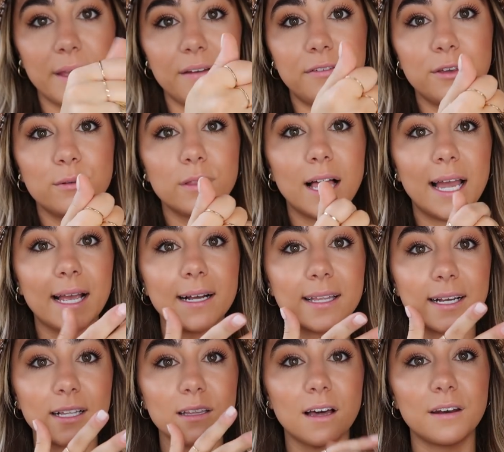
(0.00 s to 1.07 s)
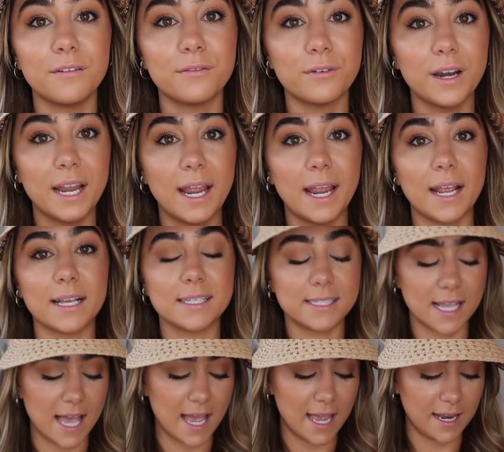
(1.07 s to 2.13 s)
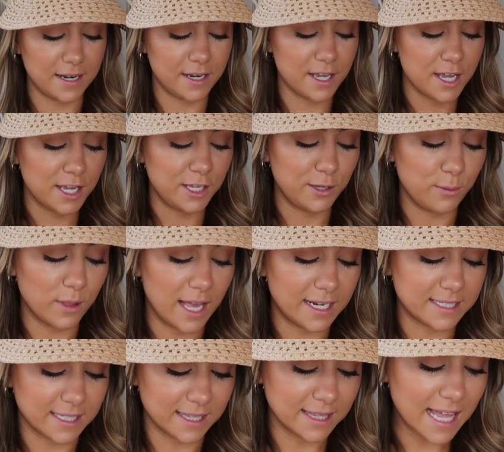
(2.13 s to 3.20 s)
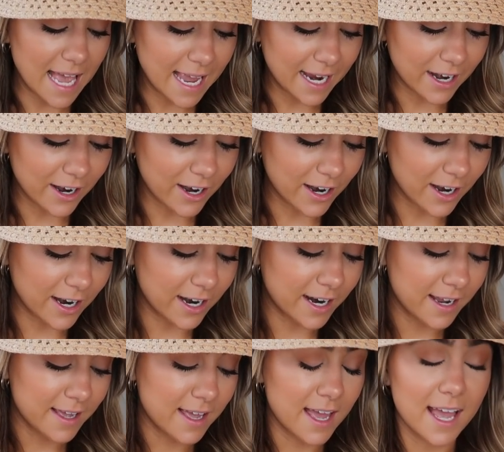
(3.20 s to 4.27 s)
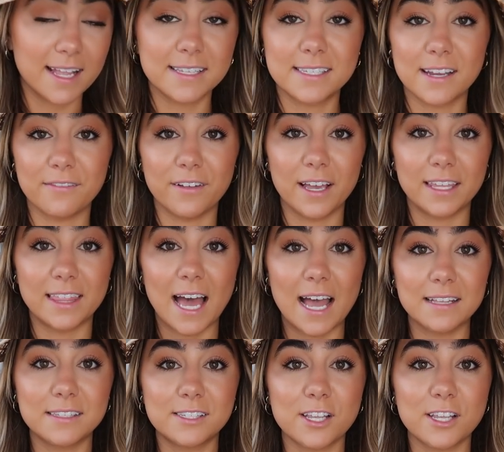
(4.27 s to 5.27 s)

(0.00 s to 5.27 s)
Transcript: if you like like a lot of rings and you like to layer and stuff like that.